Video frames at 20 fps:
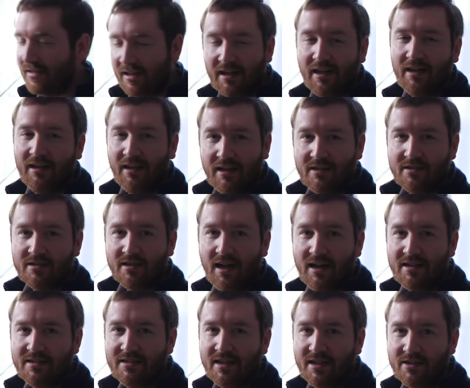I kind of liked
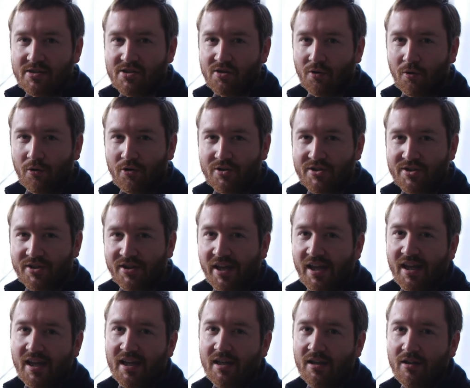ITN Source.
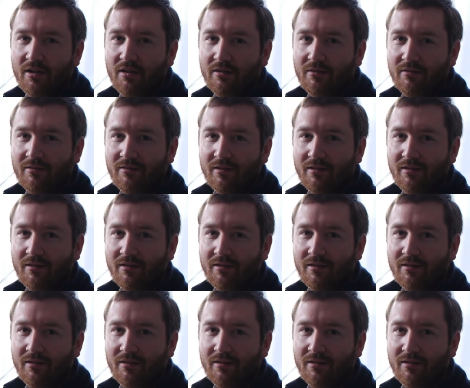They